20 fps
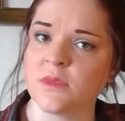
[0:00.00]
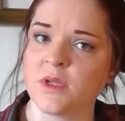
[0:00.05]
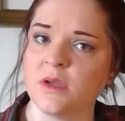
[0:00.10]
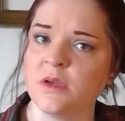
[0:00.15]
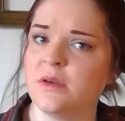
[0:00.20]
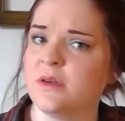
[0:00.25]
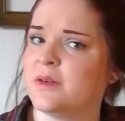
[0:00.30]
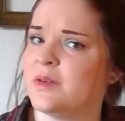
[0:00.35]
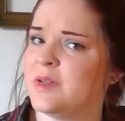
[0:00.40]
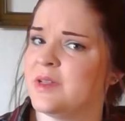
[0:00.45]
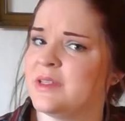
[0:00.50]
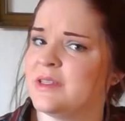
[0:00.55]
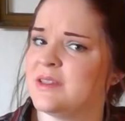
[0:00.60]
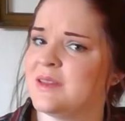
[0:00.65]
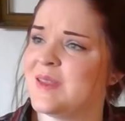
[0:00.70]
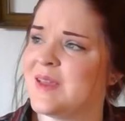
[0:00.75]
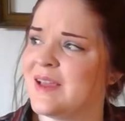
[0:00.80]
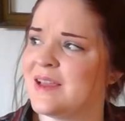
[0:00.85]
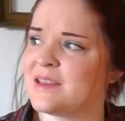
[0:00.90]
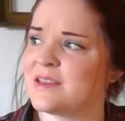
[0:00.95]
Who is
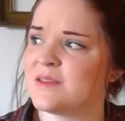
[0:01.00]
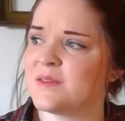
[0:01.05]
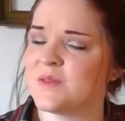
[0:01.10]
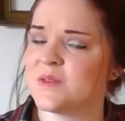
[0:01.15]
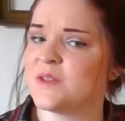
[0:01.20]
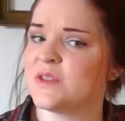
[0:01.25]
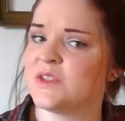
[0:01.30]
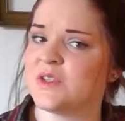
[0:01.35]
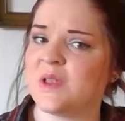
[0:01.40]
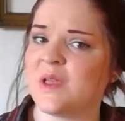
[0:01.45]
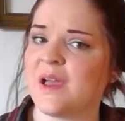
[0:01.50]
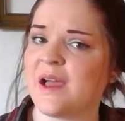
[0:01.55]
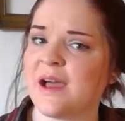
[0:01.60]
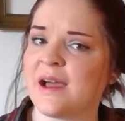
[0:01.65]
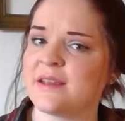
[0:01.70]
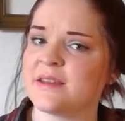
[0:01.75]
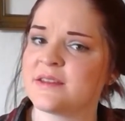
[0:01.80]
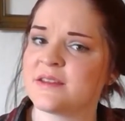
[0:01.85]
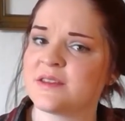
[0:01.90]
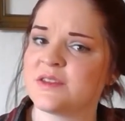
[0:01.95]
this? She
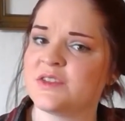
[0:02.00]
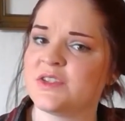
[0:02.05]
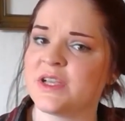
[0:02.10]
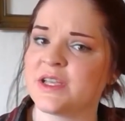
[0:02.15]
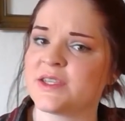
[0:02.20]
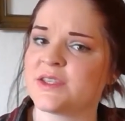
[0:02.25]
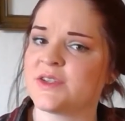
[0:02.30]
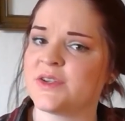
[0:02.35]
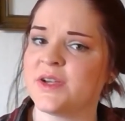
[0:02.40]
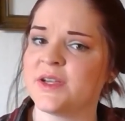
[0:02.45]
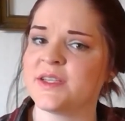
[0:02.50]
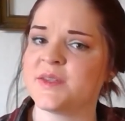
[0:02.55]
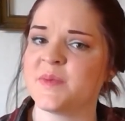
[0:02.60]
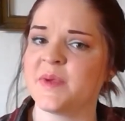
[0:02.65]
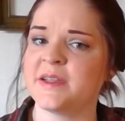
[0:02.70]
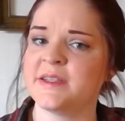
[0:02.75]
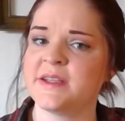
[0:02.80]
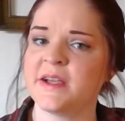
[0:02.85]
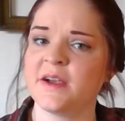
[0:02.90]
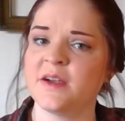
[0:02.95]
asks, gesturing to
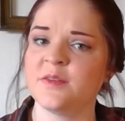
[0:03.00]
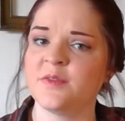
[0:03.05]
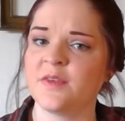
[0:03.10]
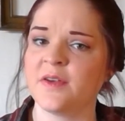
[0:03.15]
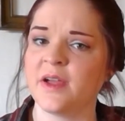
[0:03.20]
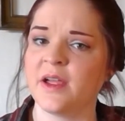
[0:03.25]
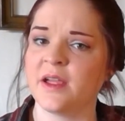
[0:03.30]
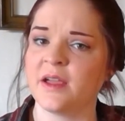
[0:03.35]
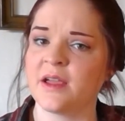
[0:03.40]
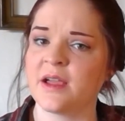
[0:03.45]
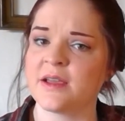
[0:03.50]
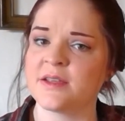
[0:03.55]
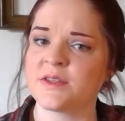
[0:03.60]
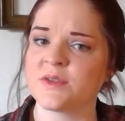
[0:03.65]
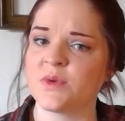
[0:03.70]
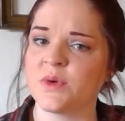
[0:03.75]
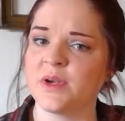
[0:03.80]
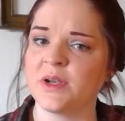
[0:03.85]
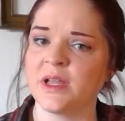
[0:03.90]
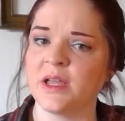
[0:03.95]
my terrifying
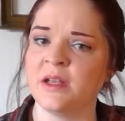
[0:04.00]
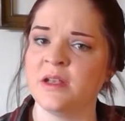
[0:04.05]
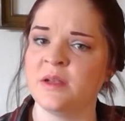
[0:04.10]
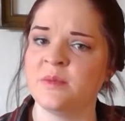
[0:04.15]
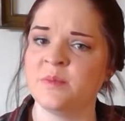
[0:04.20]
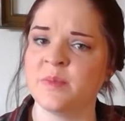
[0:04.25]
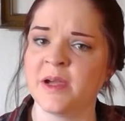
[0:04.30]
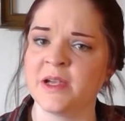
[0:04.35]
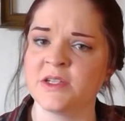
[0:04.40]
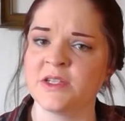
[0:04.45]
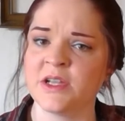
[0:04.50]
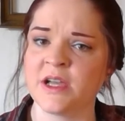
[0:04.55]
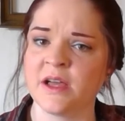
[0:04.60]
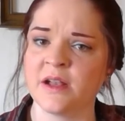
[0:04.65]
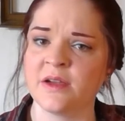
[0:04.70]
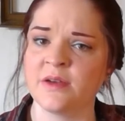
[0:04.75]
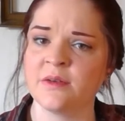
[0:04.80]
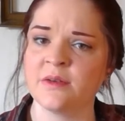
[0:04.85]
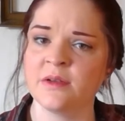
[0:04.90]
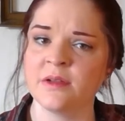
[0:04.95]
escort hidden by
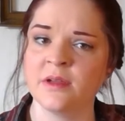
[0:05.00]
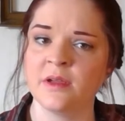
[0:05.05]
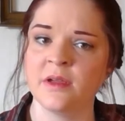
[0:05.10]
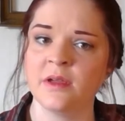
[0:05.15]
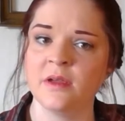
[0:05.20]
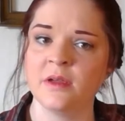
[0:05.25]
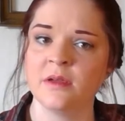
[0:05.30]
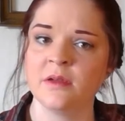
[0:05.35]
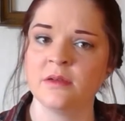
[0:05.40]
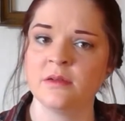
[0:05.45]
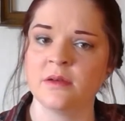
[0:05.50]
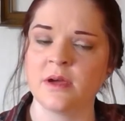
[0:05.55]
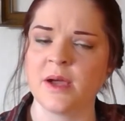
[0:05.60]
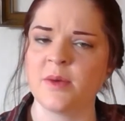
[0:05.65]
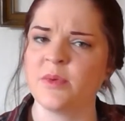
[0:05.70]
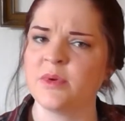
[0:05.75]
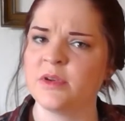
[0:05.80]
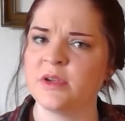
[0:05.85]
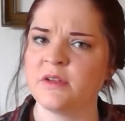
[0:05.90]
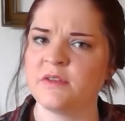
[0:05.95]
shadow. I
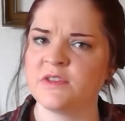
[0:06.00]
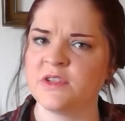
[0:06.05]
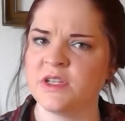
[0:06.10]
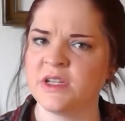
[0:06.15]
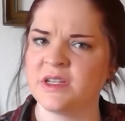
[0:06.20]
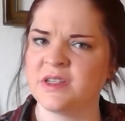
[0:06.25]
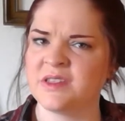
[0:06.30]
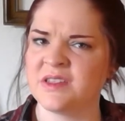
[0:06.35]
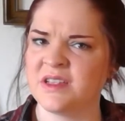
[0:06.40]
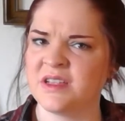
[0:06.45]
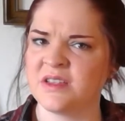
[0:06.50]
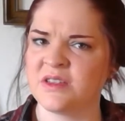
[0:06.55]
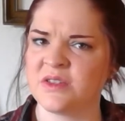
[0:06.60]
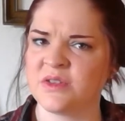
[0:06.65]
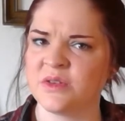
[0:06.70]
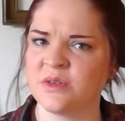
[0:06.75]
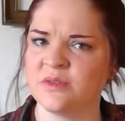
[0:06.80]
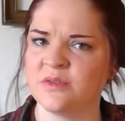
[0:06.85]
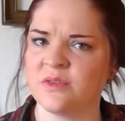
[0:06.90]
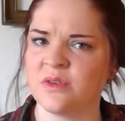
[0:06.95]
wonder if she can see his
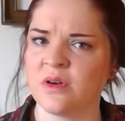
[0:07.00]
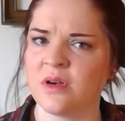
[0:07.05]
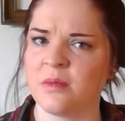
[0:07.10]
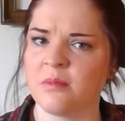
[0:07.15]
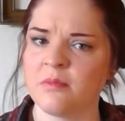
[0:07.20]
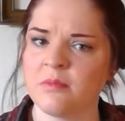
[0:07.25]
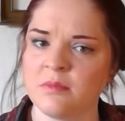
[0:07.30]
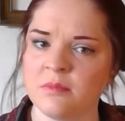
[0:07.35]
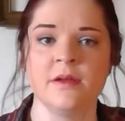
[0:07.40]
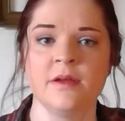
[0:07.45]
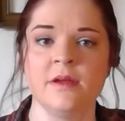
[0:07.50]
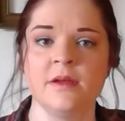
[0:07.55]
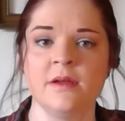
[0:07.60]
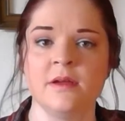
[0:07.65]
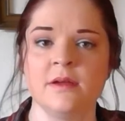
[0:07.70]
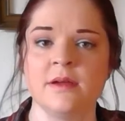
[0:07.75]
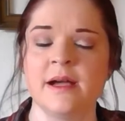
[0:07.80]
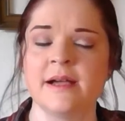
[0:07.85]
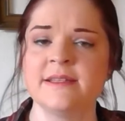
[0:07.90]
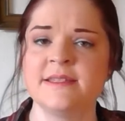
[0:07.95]
true form.
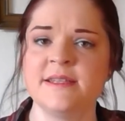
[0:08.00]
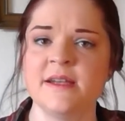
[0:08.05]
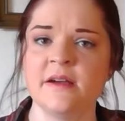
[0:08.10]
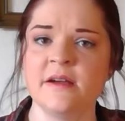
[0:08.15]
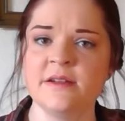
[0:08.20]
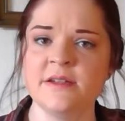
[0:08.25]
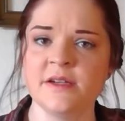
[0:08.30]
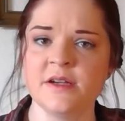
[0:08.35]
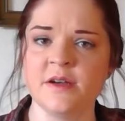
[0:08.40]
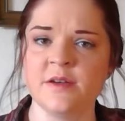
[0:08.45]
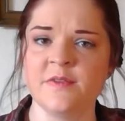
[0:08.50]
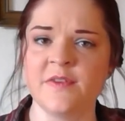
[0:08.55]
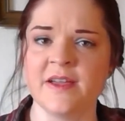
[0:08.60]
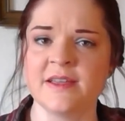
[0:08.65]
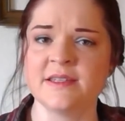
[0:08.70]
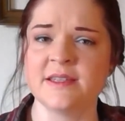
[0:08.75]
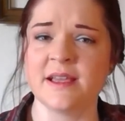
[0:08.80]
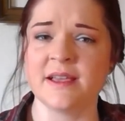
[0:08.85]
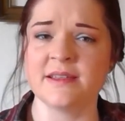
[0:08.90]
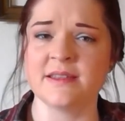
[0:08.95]
I stare into her
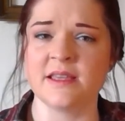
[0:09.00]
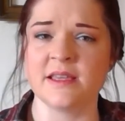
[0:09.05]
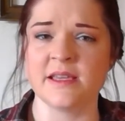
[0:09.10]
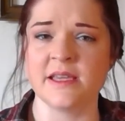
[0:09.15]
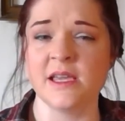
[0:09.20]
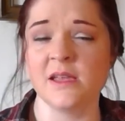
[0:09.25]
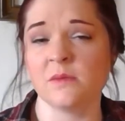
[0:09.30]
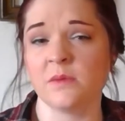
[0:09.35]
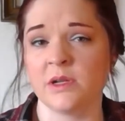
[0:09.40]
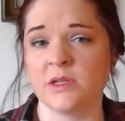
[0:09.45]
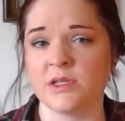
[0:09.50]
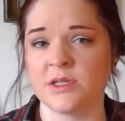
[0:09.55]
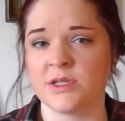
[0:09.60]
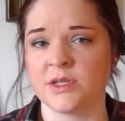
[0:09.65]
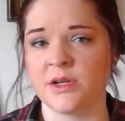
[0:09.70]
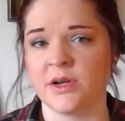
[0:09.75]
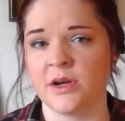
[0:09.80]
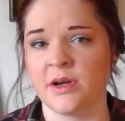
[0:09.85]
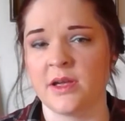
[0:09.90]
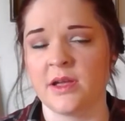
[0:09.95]
face as the heat reaches
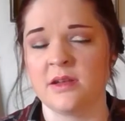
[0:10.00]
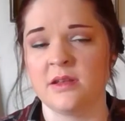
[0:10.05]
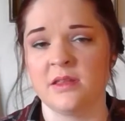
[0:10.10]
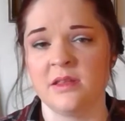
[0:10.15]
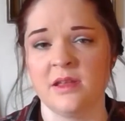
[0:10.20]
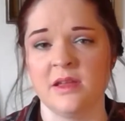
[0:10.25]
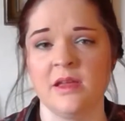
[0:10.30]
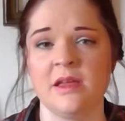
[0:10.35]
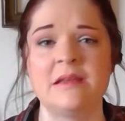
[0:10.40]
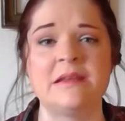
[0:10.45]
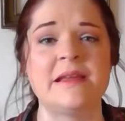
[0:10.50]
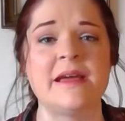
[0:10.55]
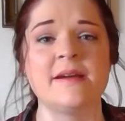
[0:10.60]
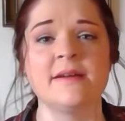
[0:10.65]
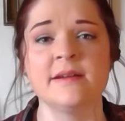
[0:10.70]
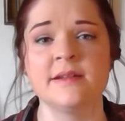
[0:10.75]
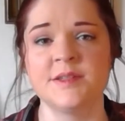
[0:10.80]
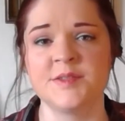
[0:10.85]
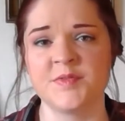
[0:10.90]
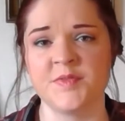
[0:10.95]
her and the
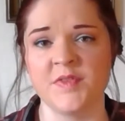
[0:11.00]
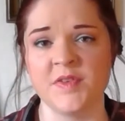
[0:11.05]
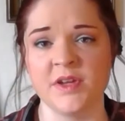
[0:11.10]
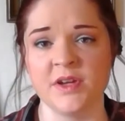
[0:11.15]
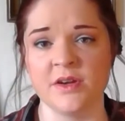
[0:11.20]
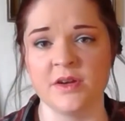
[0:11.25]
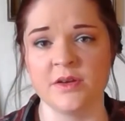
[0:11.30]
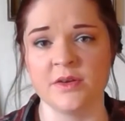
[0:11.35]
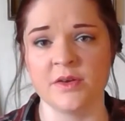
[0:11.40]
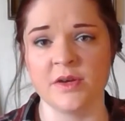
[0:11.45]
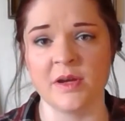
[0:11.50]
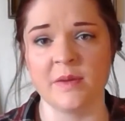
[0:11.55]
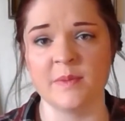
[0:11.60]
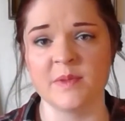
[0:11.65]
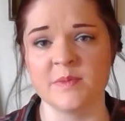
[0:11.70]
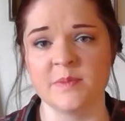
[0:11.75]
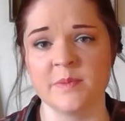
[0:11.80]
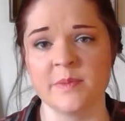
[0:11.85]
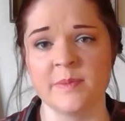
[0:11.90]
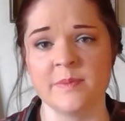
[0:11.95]
inherent fear
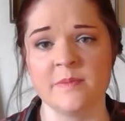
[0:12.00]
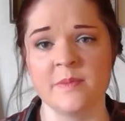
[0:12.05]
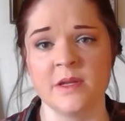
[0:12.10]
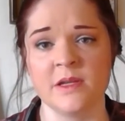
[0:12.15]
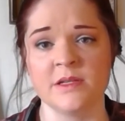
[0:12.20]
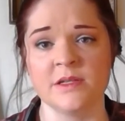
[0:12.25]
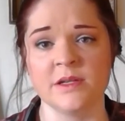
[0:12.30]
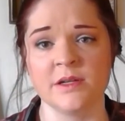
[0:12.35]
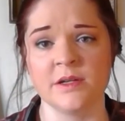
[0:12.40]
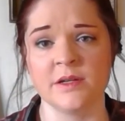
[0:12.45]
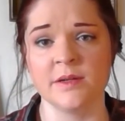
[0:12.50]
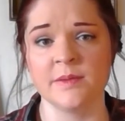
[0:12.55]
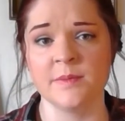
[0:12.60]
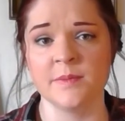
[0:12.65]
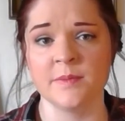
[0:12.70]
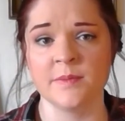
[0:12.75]
creeps into her.